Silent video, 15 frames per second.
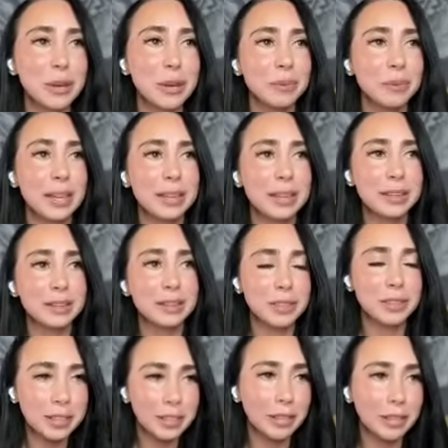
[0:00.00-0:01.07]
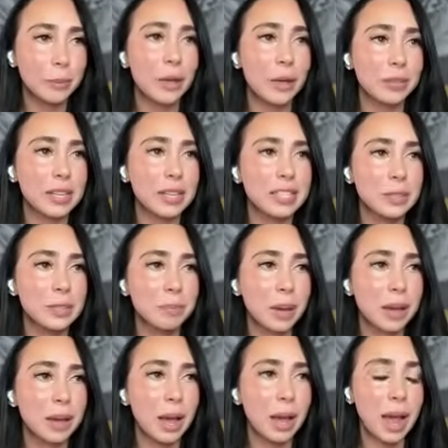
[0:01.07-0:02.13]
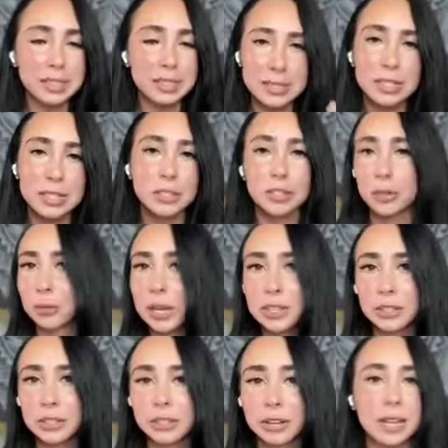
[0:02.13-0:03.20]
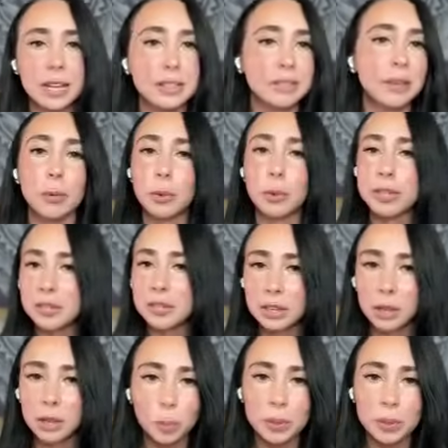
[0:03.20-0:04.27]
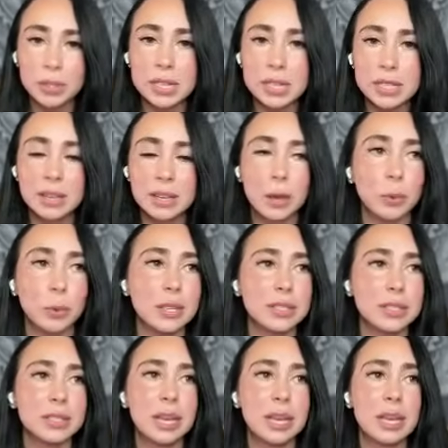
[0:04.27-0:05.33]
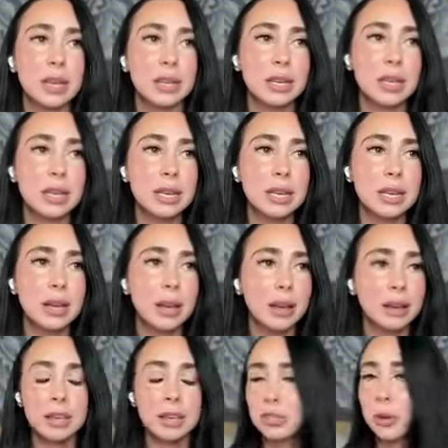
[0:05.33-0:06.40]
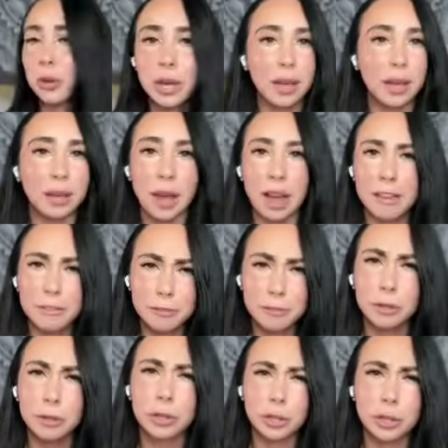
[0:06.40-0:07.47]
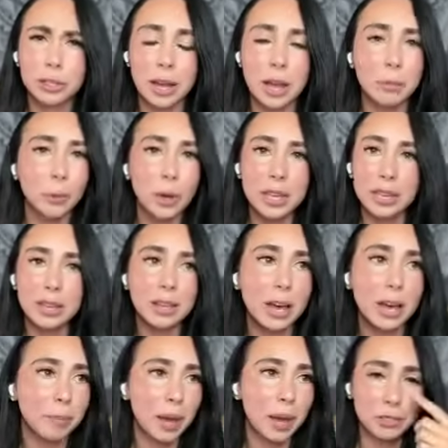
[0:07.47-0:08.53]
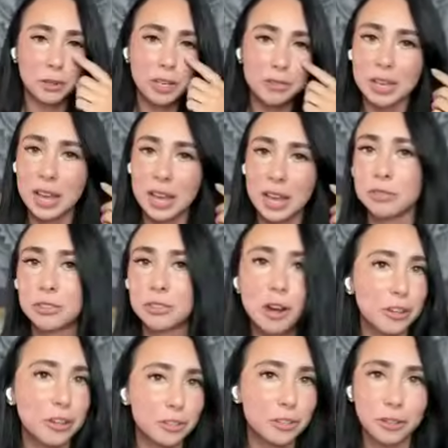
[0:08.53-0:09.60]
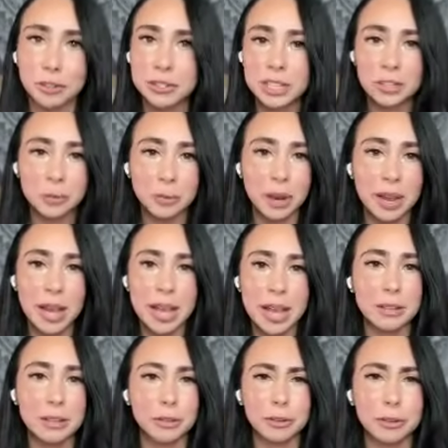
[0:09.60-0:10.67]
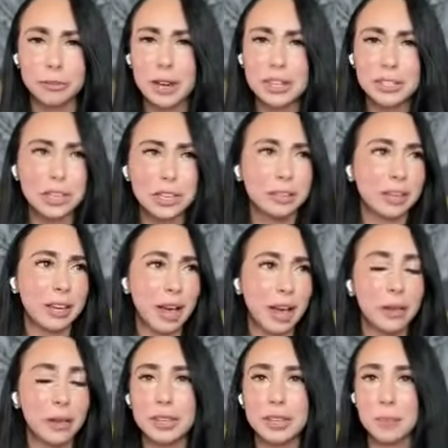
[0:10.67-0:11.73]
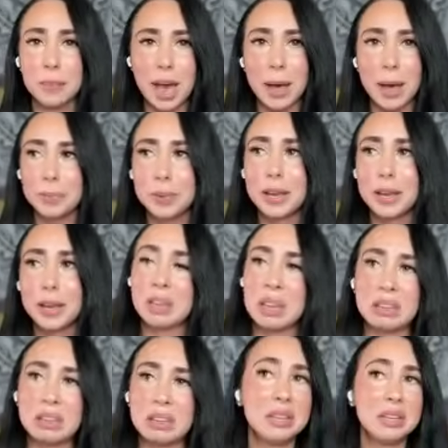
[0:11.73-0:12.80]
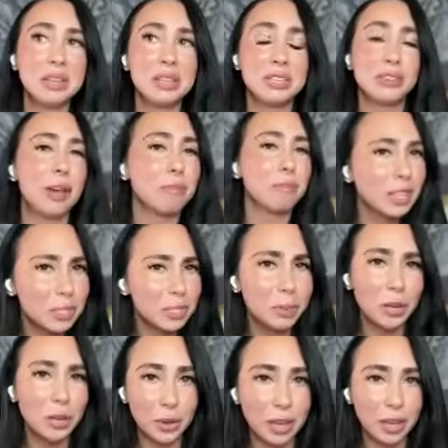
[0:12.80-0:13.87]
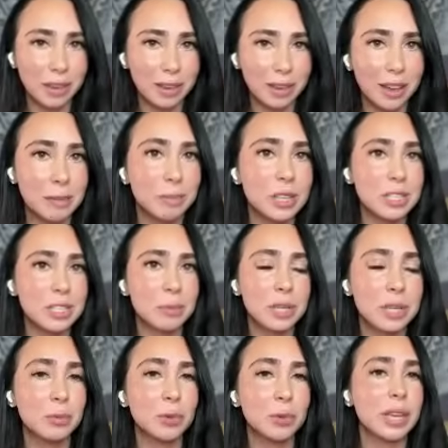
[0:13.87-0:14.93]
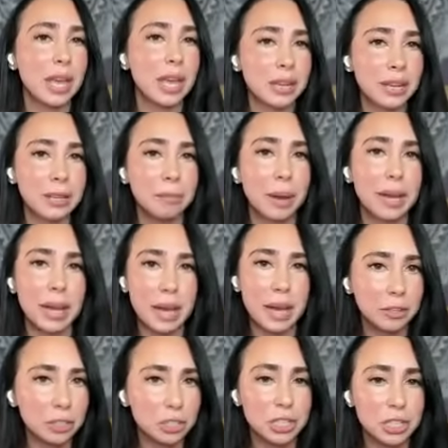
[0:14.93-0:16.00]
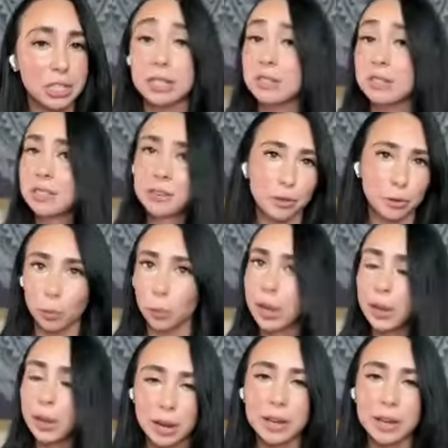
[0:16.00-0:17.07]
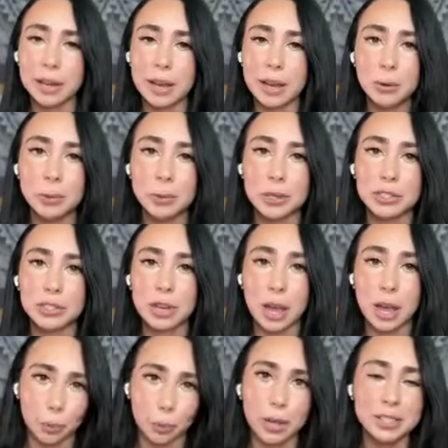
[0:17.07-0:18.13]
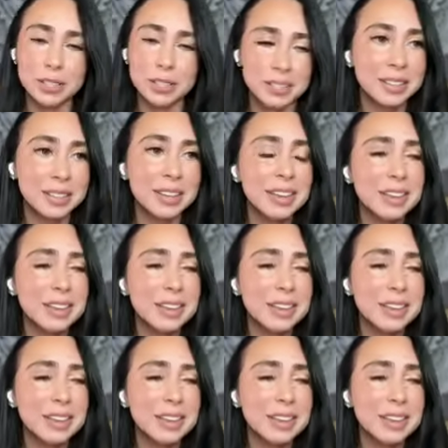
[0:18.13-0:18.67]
And so I'm like thinking about this, but I did surrender. I was in the openness. I was like, it's okay. I feel good. I'm waking up. I don't even have dark circles under my eyes. I look fresh. I look healthy. I'm happy. I'm like, so I must be okay. I must be regaining my energy in a different way right now, which I was.